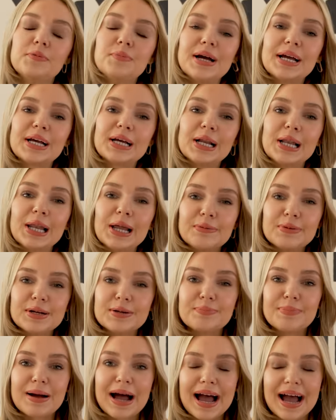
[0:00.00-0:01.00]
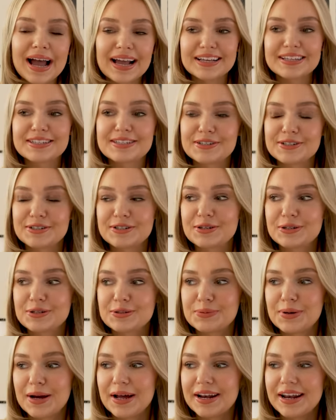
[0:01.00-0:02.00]
My Chloe bag is such a
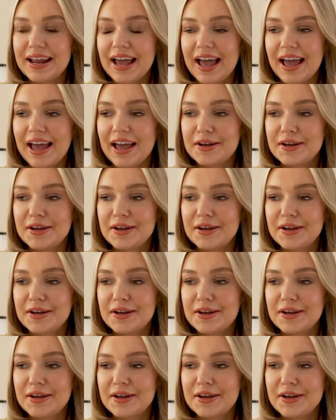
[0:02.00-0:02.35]
good one.